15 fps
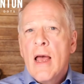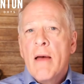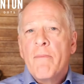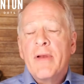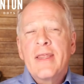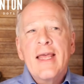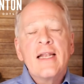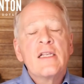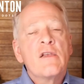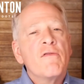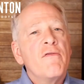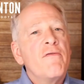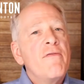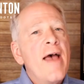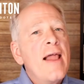but then
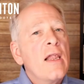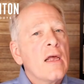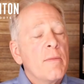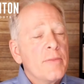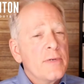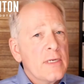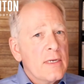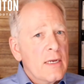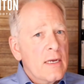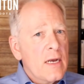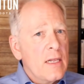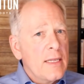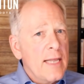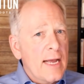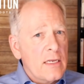developed
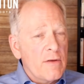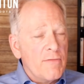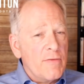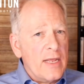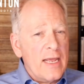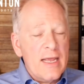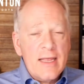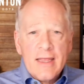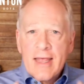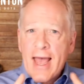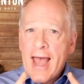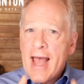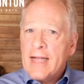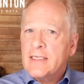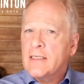collectively.
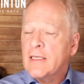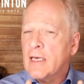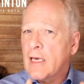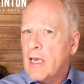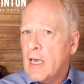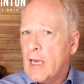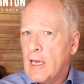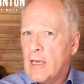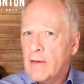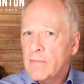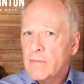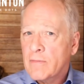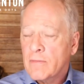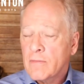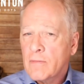That's the key.
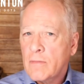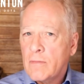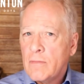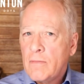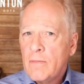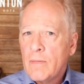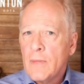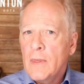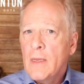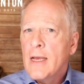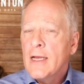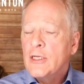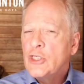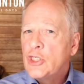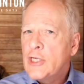
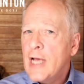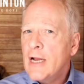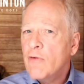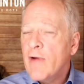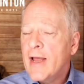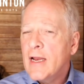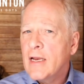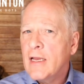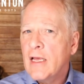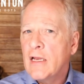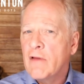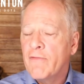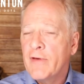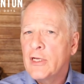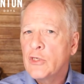Generated
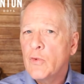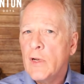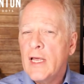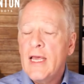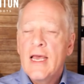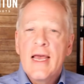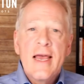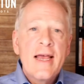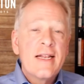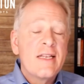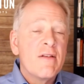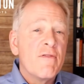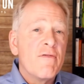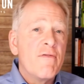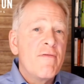individually,
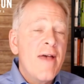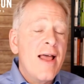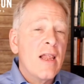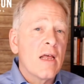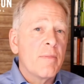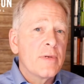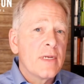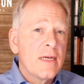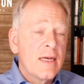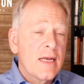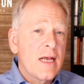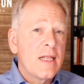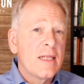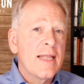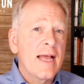developed
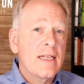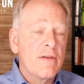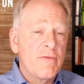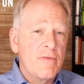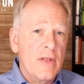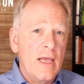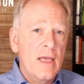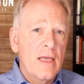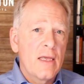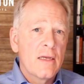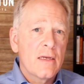collectively.